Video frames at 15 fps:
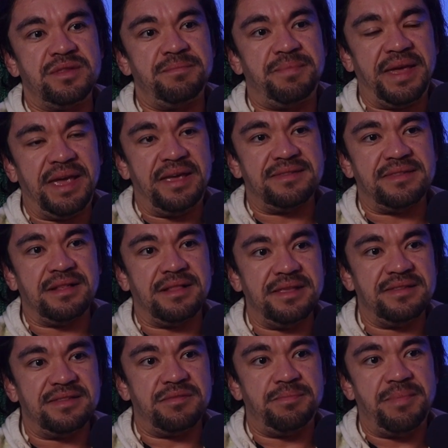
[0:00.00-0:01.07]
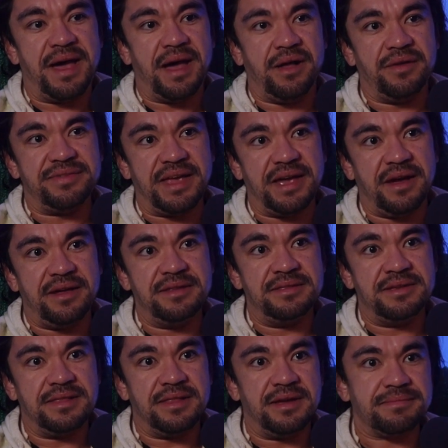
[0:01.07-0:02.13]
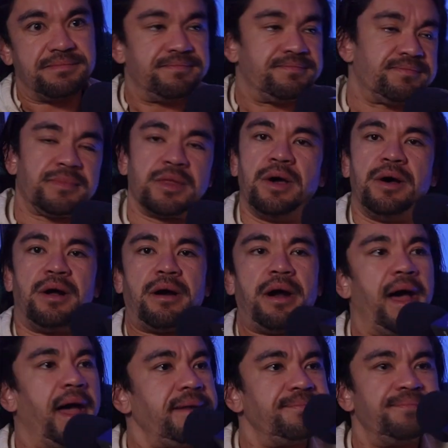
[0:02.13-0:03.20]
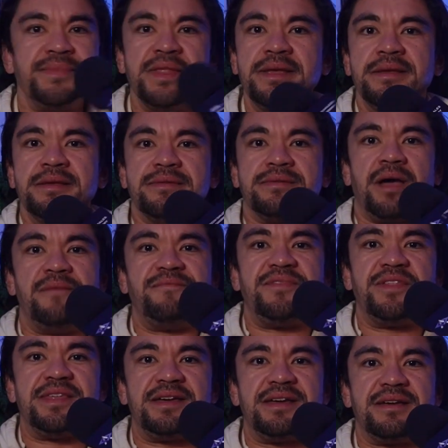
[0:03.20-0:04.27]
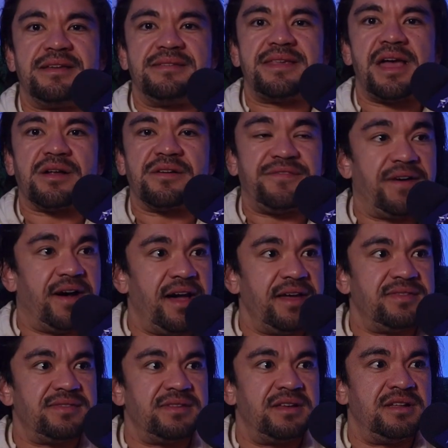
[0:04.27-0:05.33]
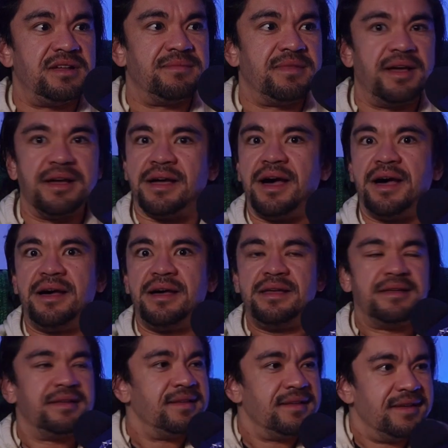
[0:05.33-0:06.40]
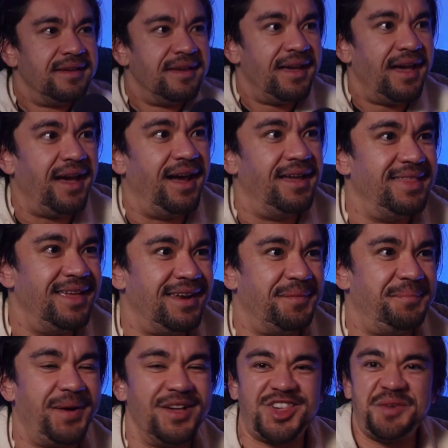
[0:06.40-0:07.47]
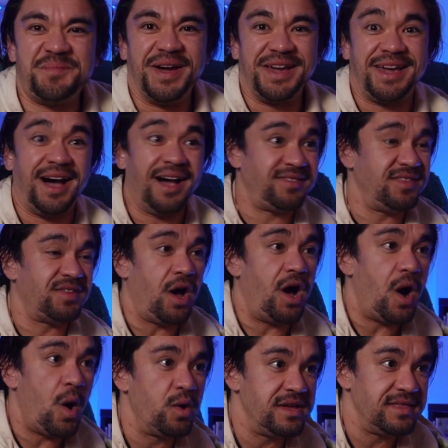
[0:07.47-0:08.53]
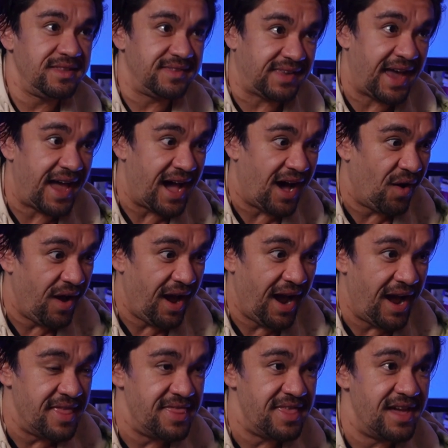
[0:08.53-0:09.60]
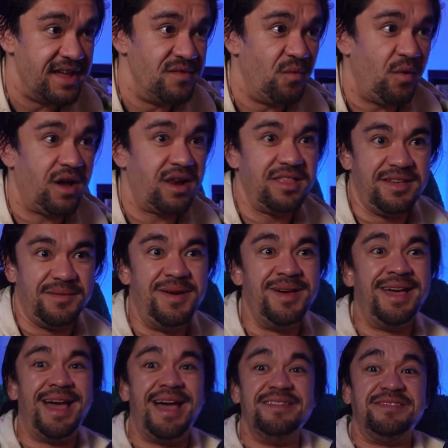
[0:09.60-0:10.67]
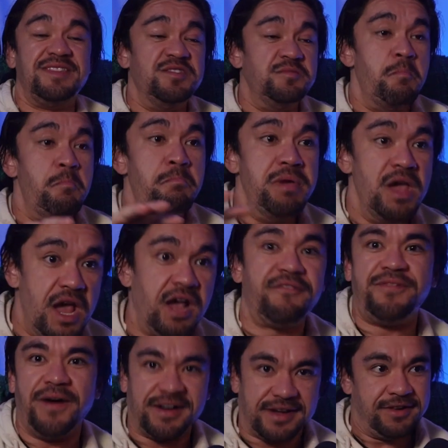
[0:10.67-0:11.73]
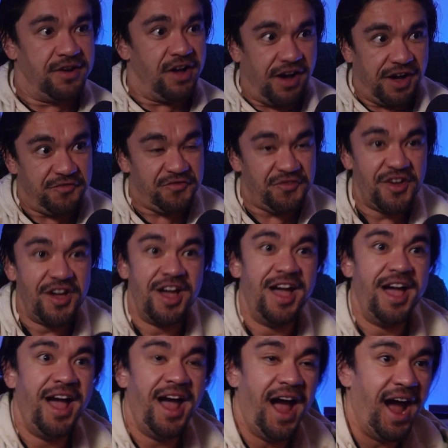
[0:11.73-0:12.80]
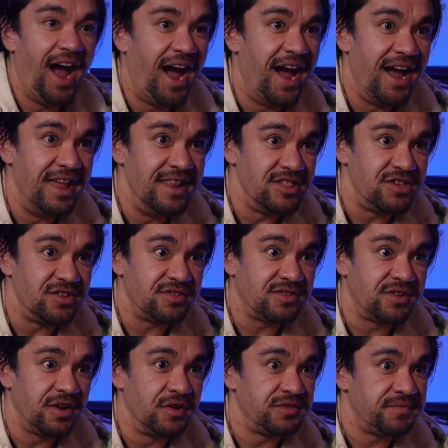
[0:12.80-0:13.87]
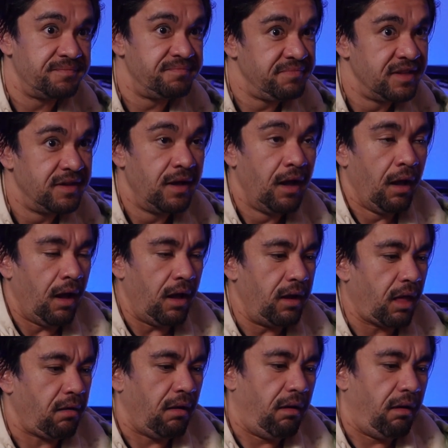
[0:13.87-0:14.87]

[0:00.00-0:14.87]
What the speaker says: and pees and clears its bowels out, and they're like, all right, it's time for the sacrifice. And I'm like, huh? And then a bunch of my cousins are holding this cow, and then one of them has this big fucking knife and just goes, I don't